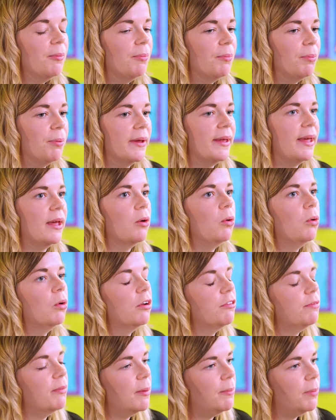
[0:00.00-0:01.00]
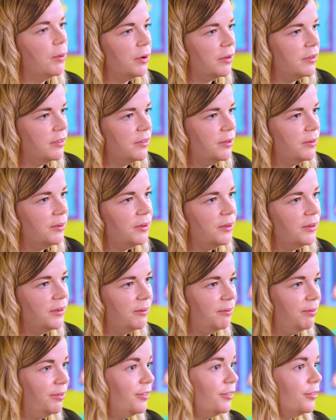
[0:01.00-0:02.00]
bringing all of my books to
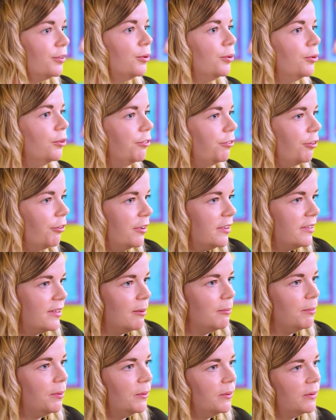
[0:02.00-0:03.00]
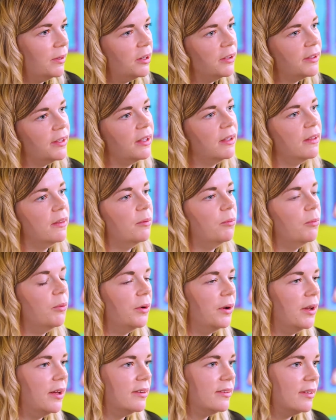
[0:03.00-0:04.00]
another school, for example, and looking at them
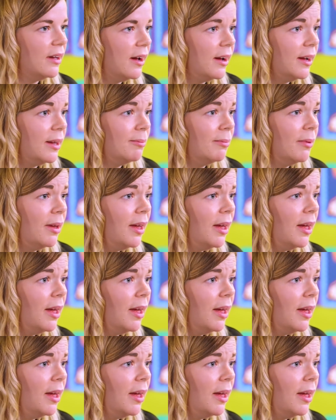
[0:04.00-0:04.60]
one at a time.